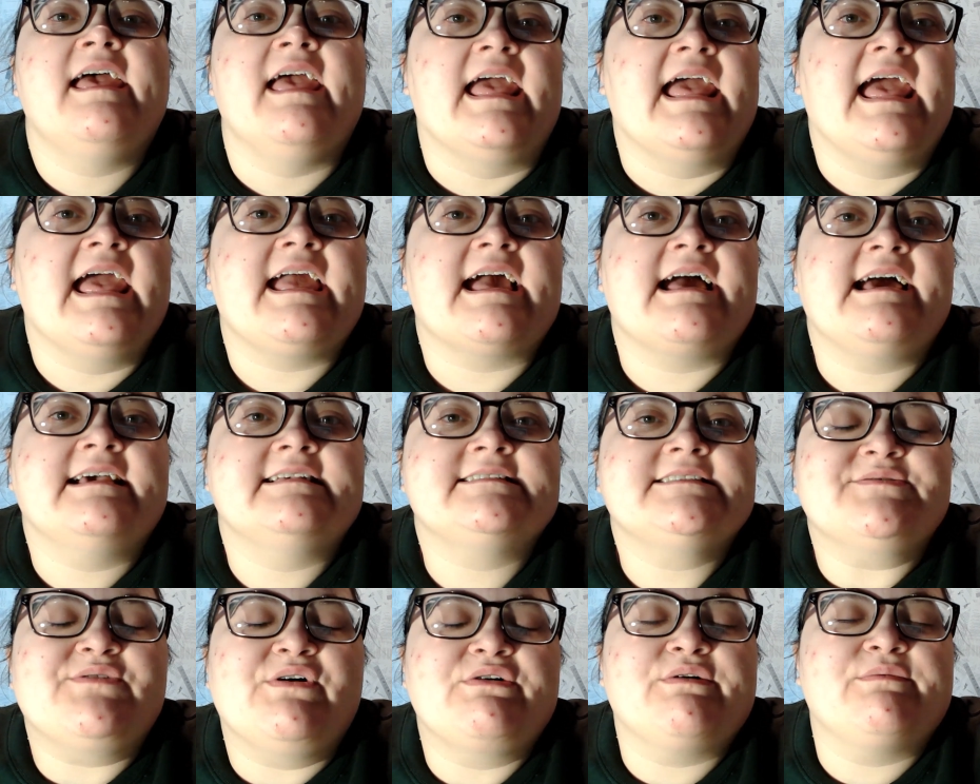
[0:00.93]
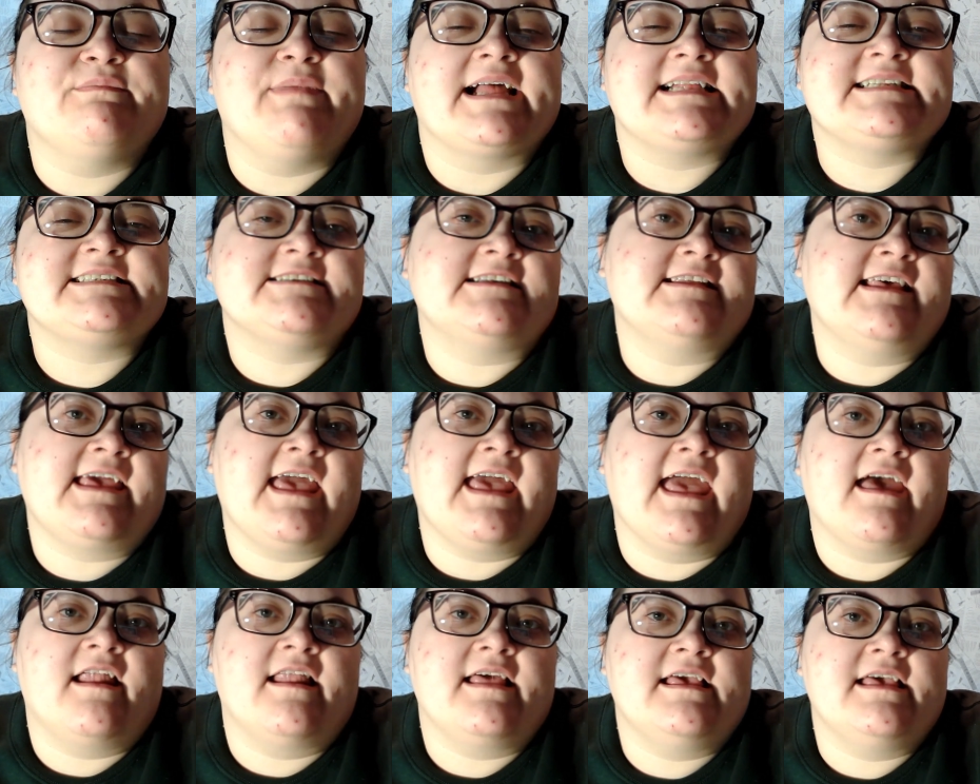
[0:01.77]
Hey guys, and welcome back to the
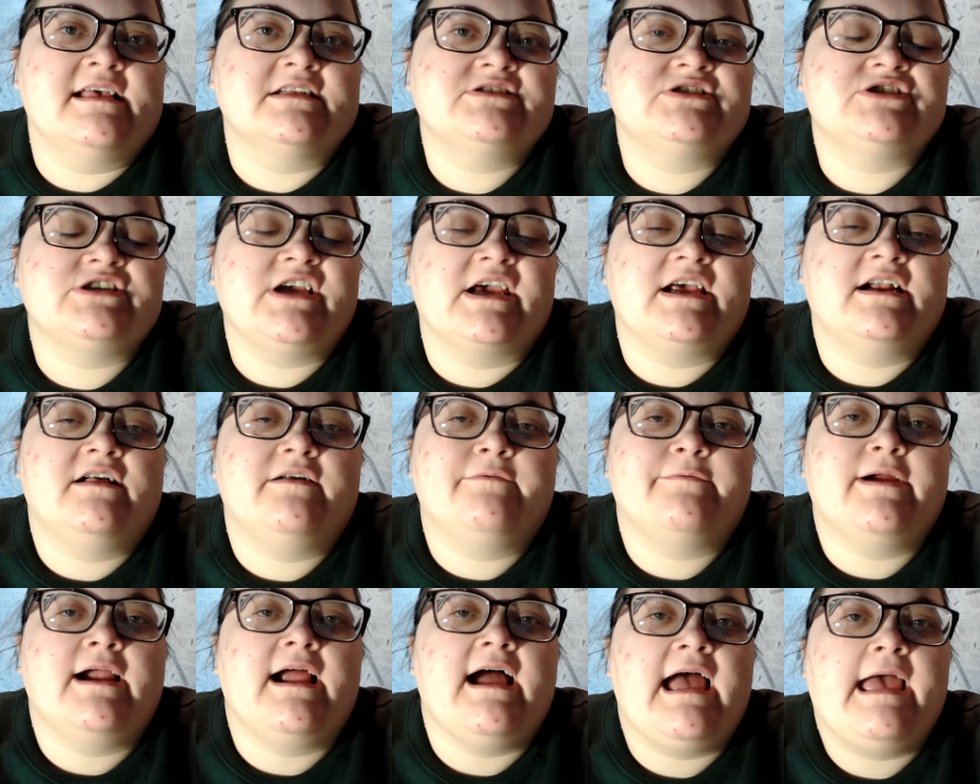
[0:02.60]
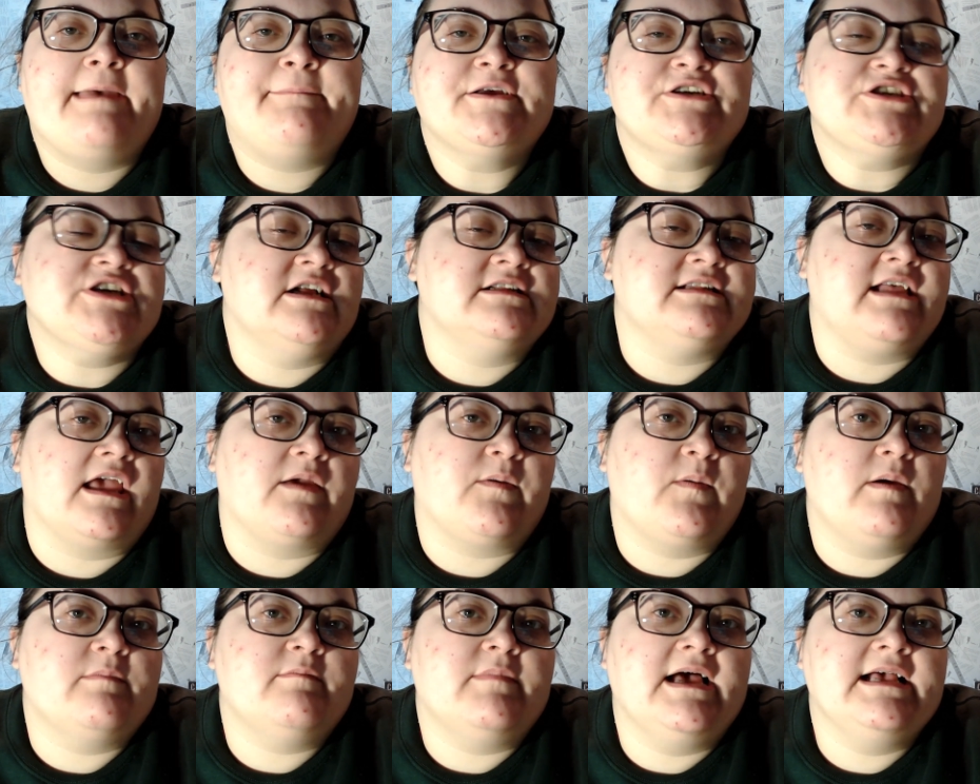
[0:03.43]
Chaotic Kids channel, where I, Michelle,
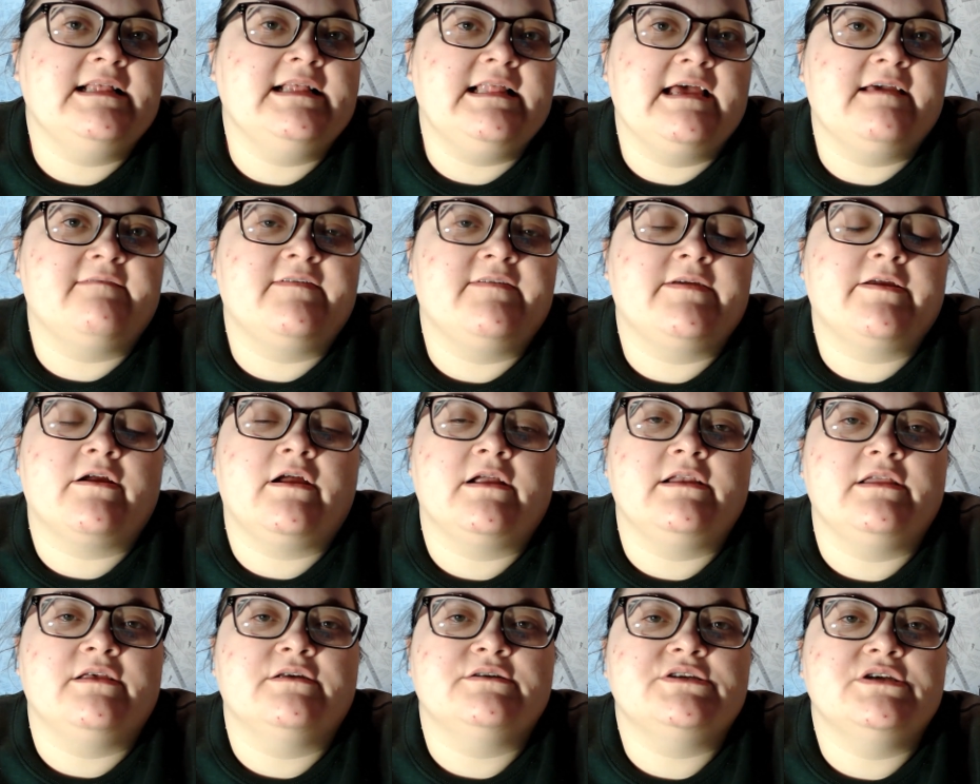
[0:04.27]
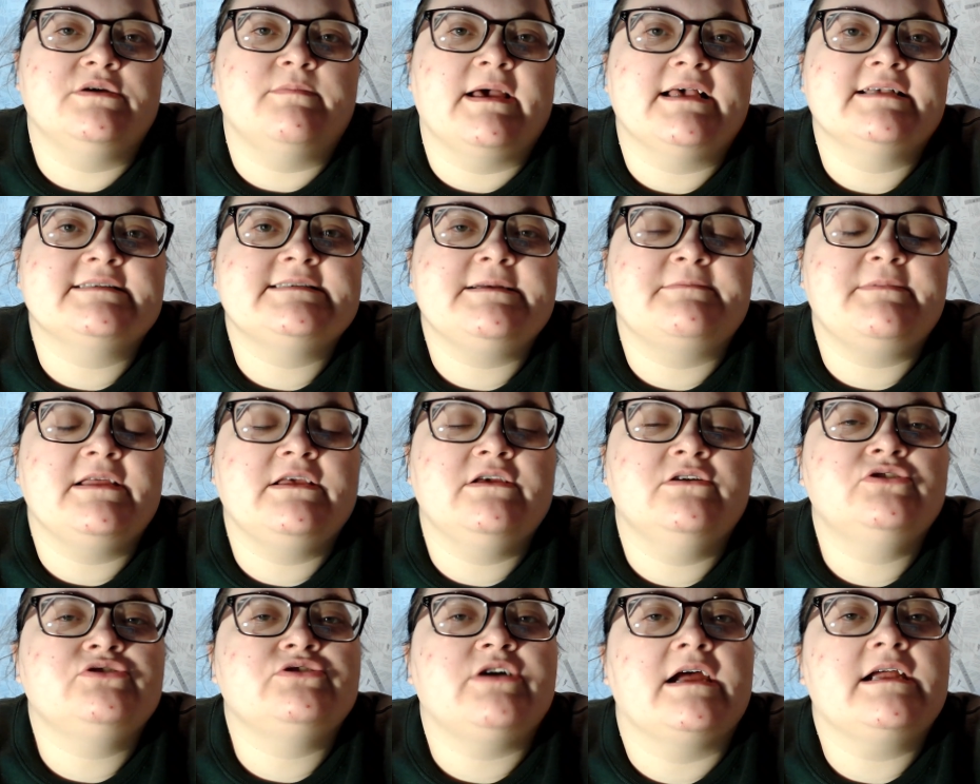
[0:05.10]
document my life here on YouTube as somebody
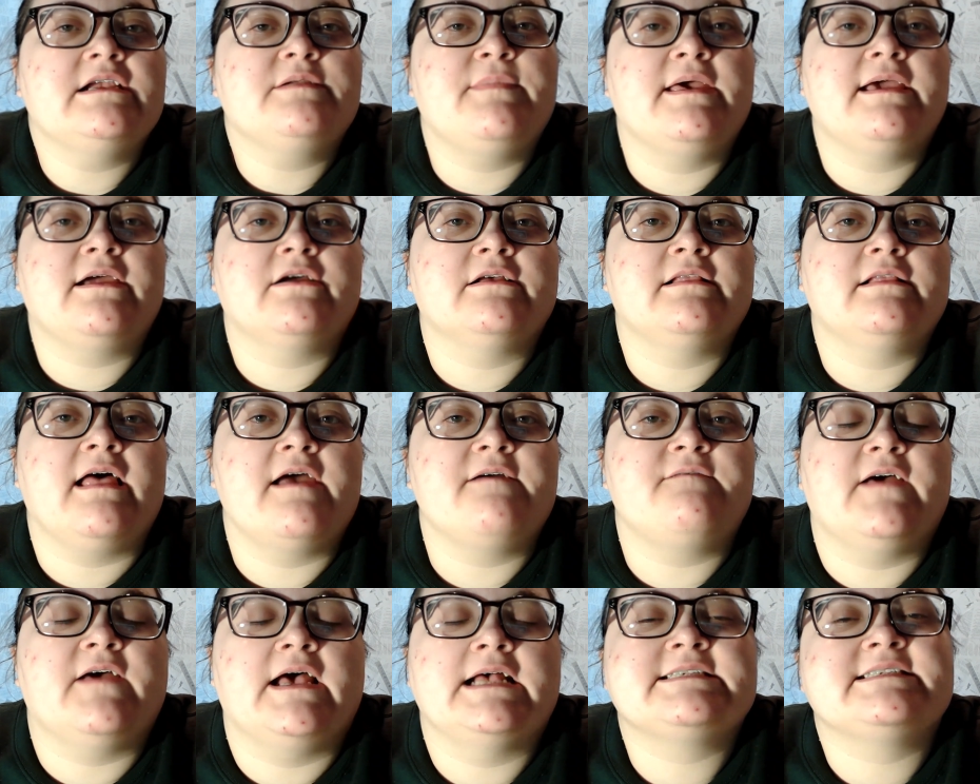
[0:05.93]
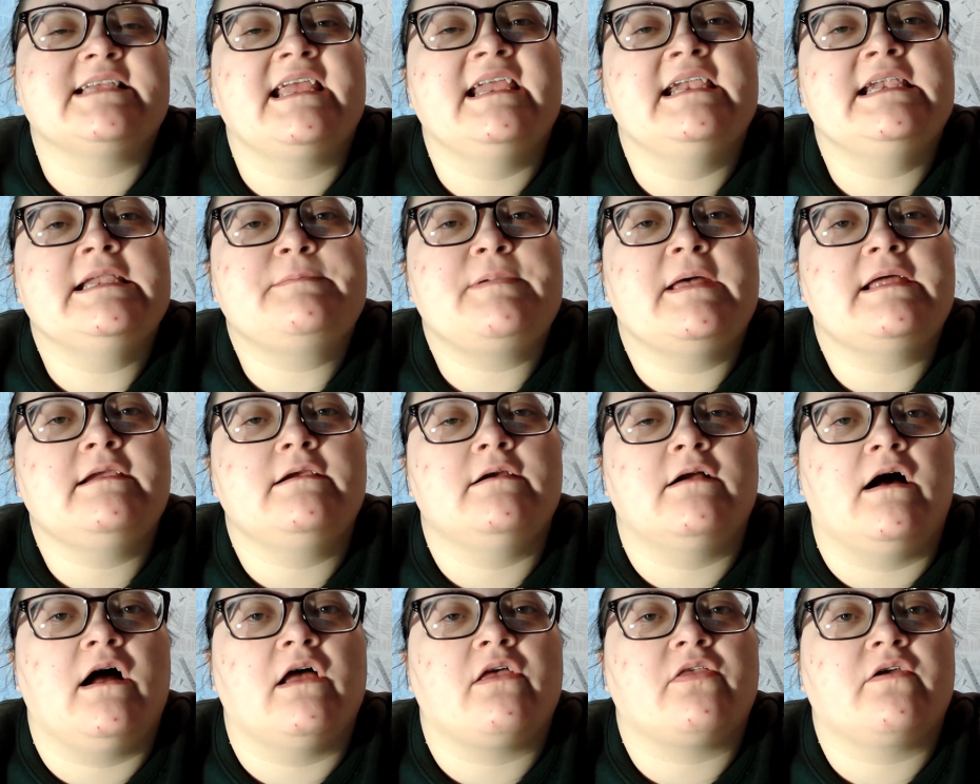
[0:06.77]
who's trying to make her life as an independent
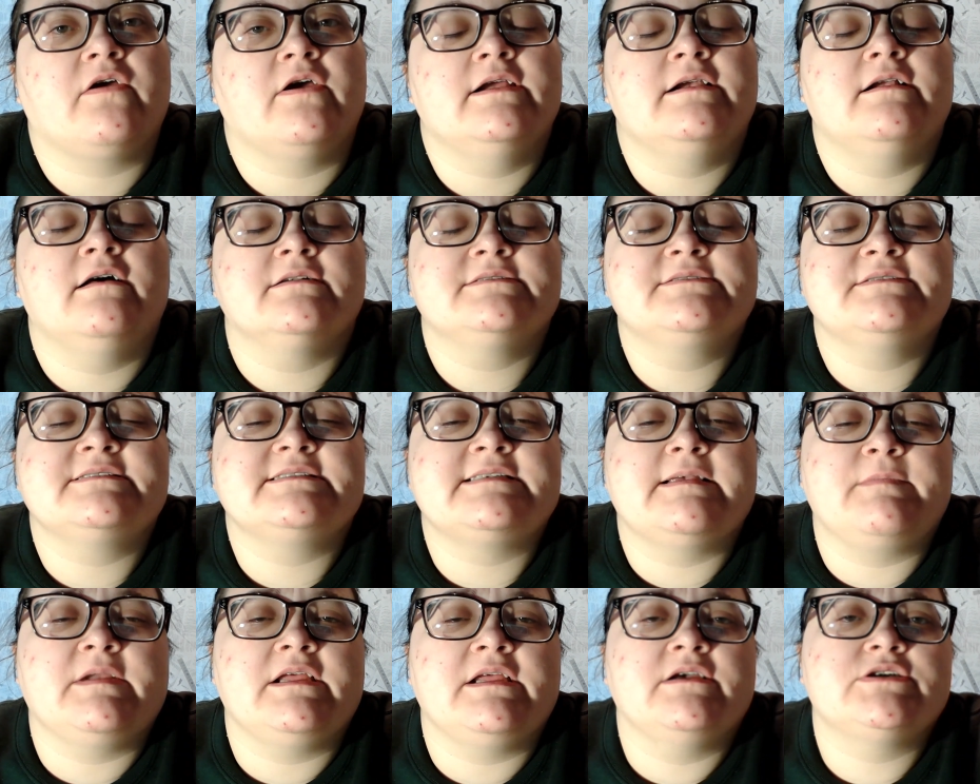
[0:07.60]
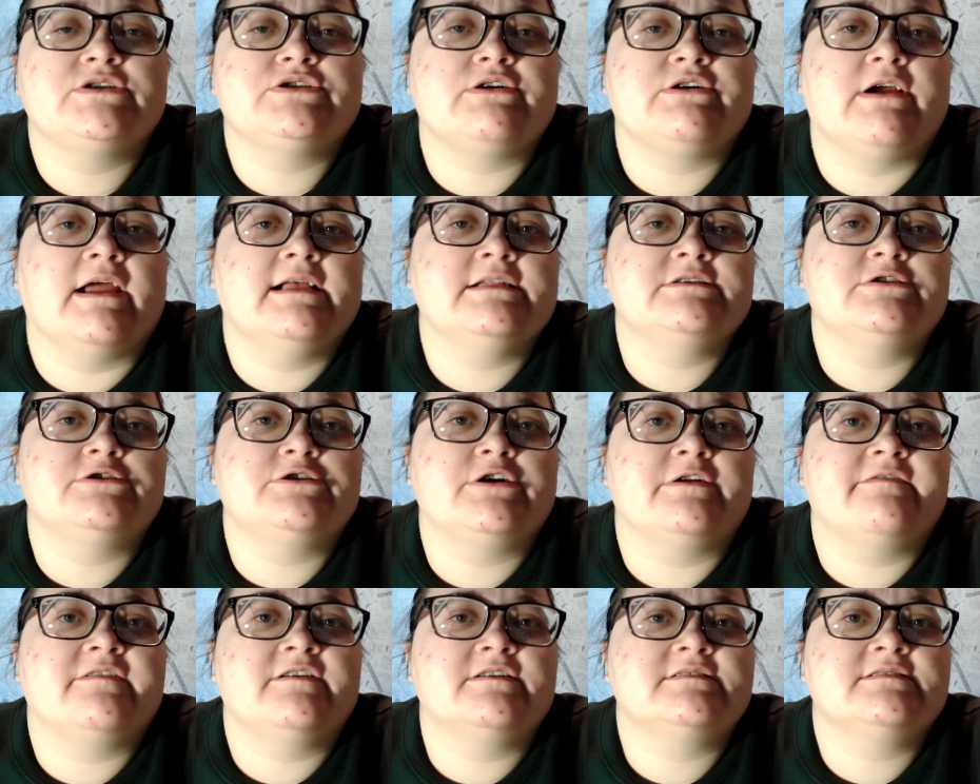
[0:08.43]
author and also somebody who's trying to
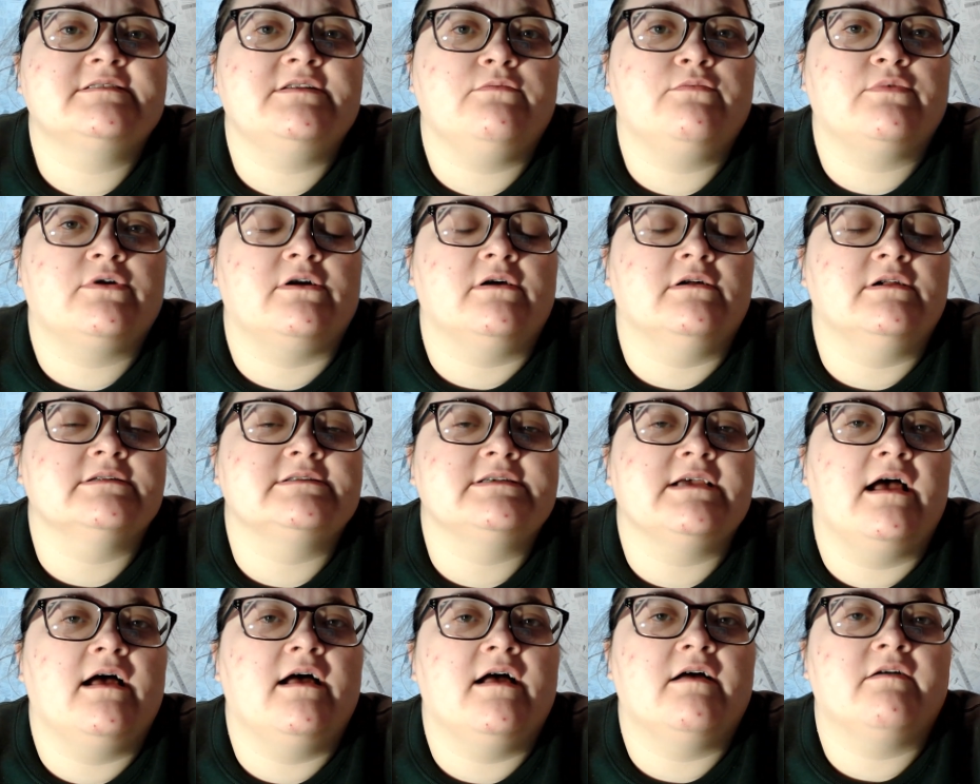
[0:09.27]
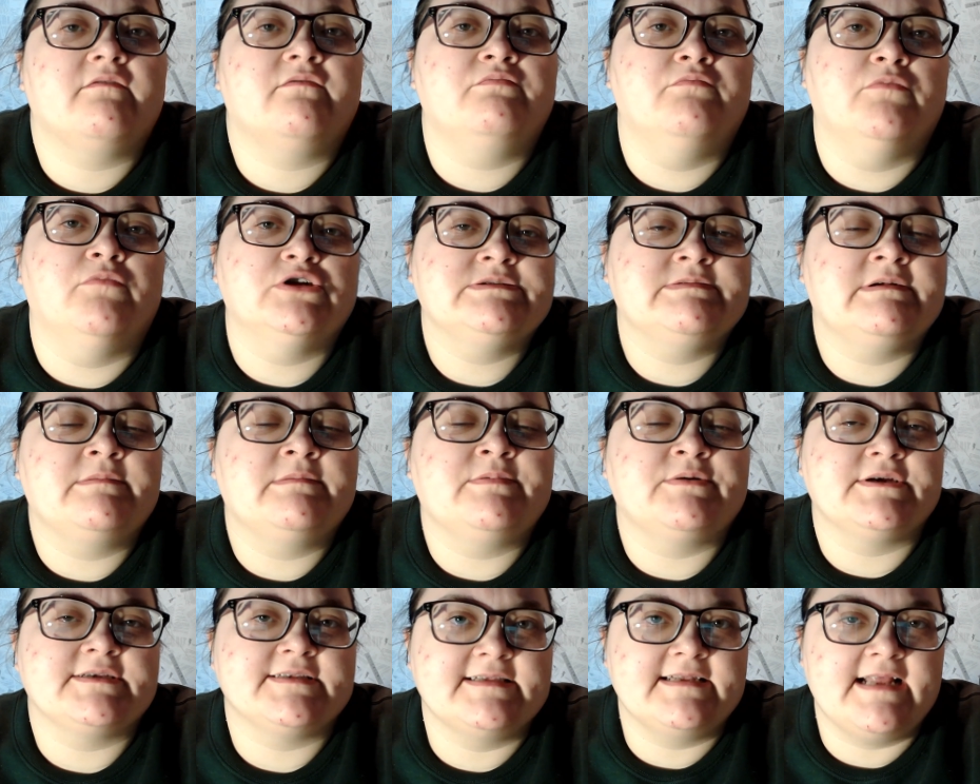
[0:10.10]
traverse the world of multiple
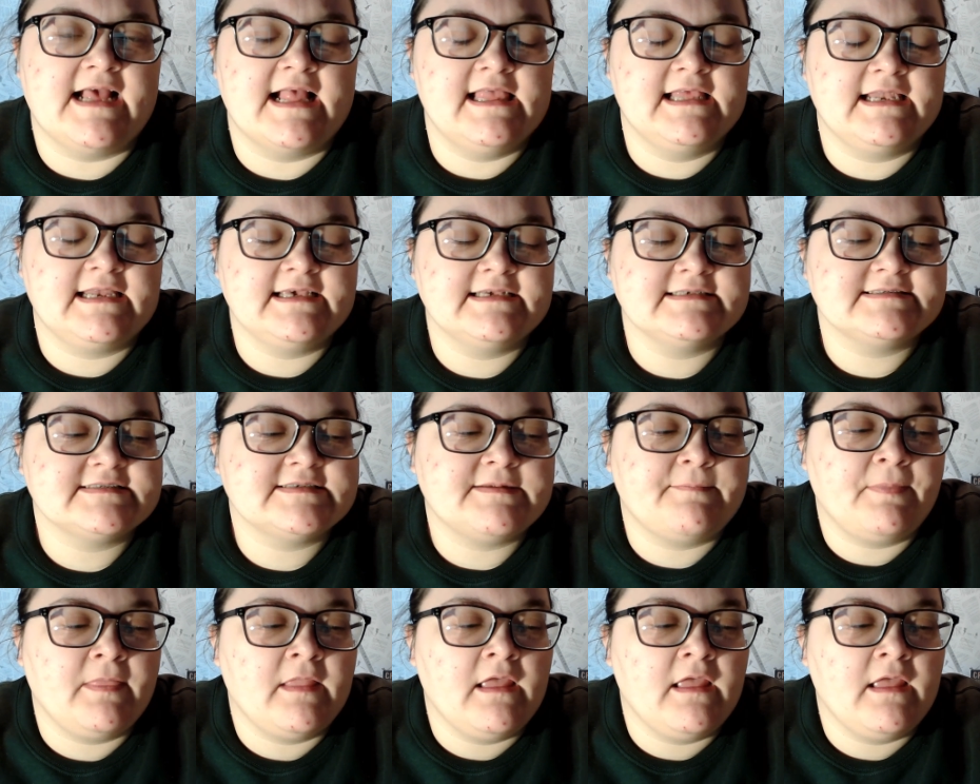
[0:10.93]
personalities.